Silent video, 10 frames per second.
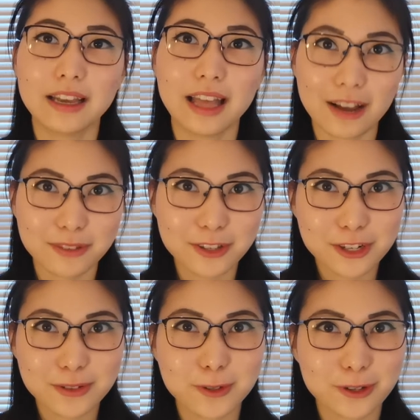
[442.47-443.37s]
After
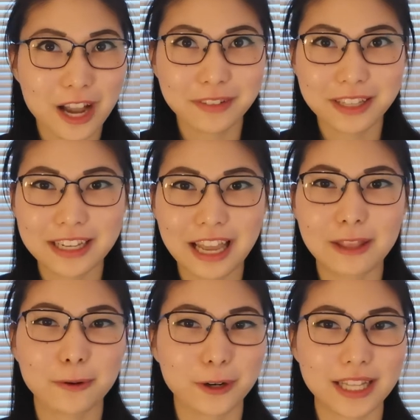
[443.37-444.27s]
years of traveling
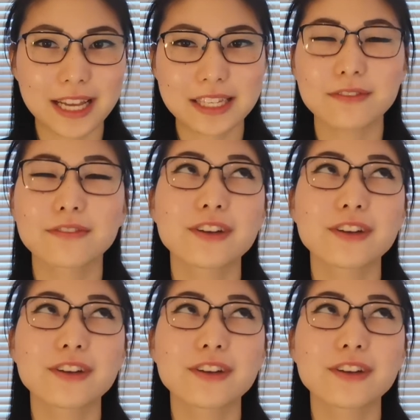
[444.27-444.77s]
and organizing